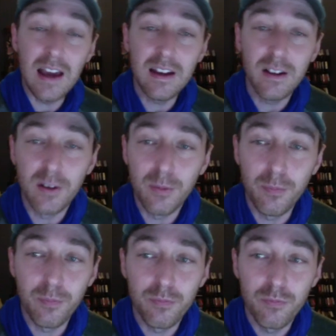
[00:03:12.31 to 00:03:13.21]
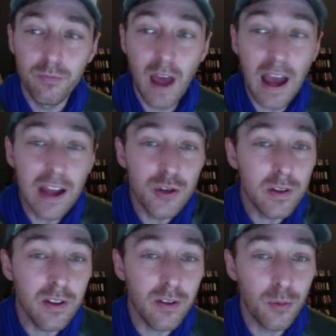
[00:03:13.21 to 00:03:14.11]
um, I enjoyed
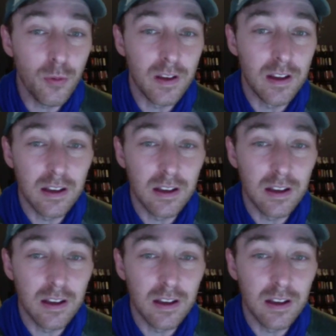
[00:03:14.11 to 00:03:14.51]
this movie.